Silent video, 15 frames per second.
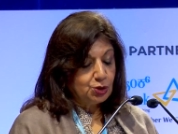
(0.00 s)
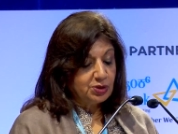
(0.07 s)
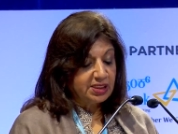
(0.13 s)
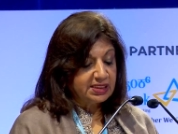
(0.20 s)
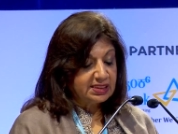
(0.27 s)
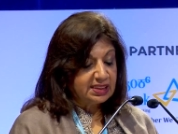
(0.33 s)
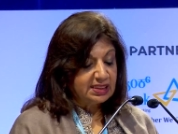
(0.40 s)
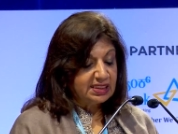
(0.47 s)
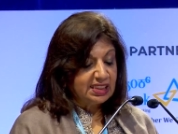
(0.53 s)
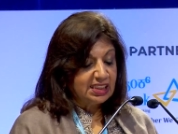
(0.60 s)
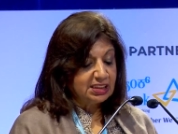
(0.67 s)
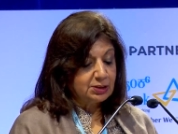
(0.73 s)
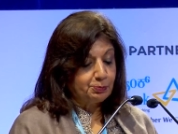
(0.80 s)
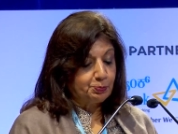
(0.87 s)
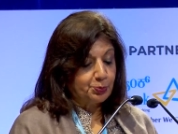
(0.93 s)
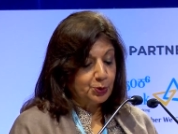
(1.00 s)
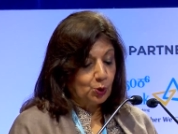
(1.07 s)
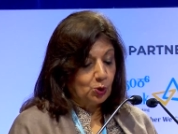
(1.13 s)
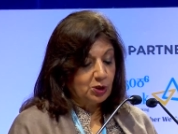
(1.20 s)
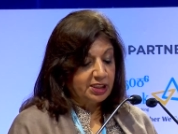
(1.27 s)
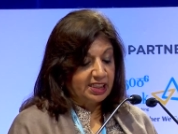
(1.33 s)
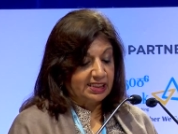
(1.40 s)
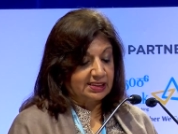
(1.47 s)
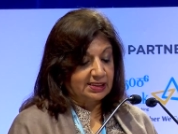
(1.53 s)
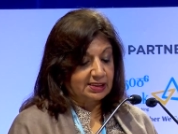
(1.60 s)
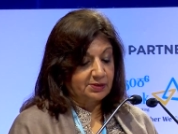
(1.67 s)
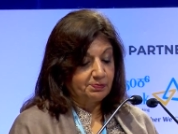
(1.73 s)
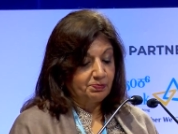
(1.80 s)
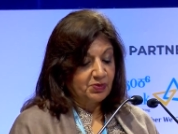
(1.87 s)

to the city's progress